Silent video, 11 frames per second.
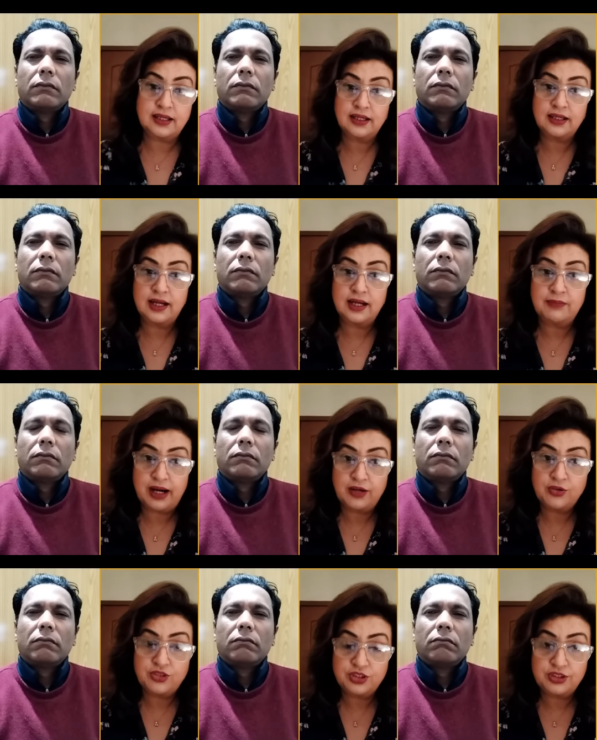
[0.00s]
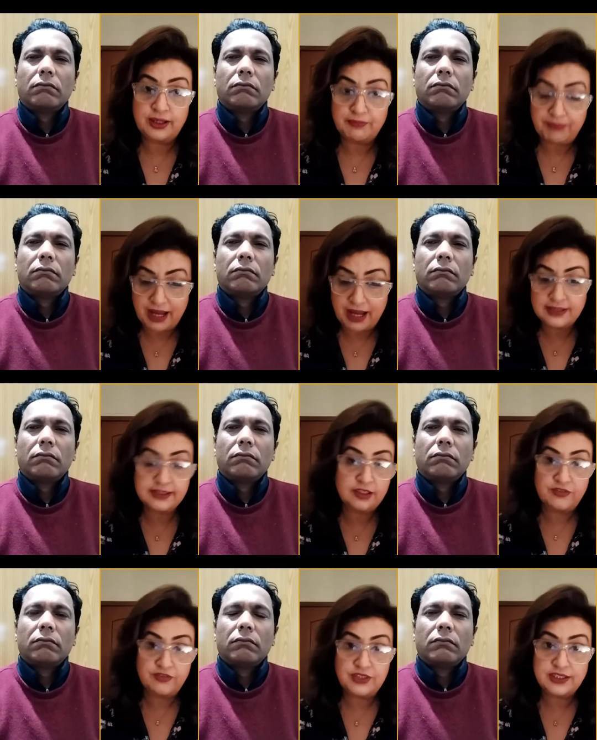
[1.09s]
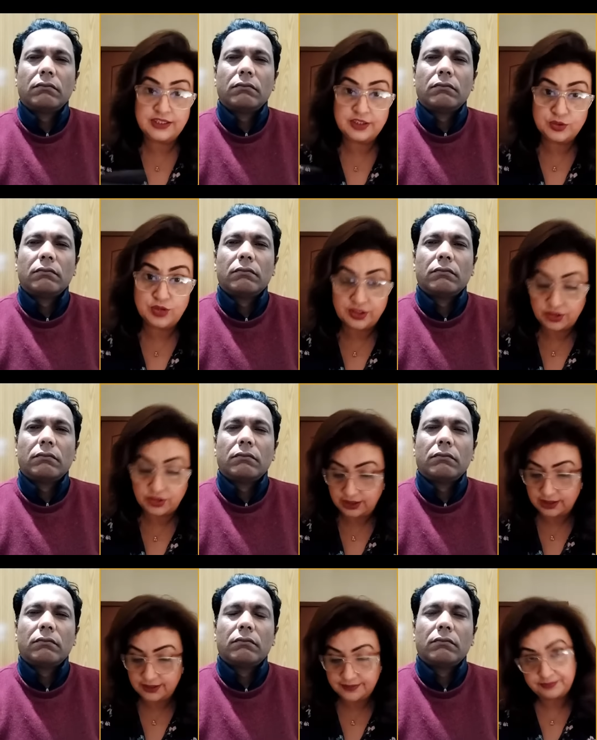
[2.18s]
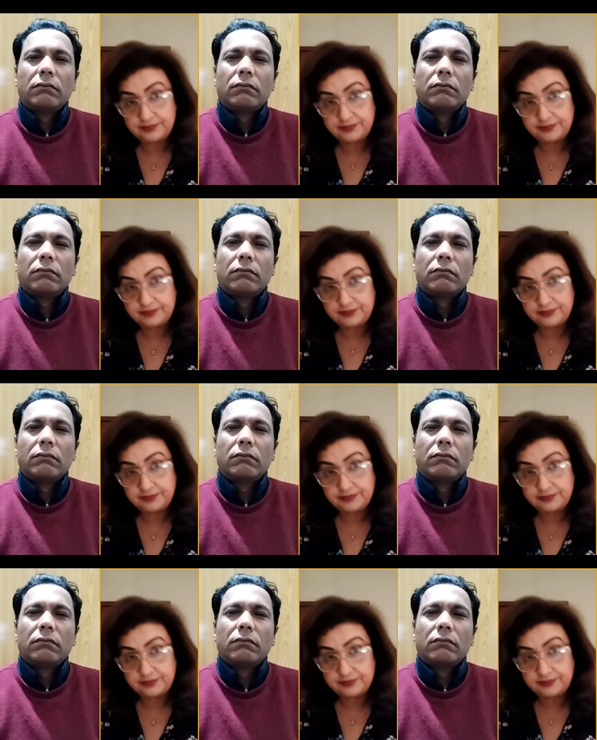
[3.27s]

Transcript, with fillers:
Speaker 1: uh, about the comparison of these two countries?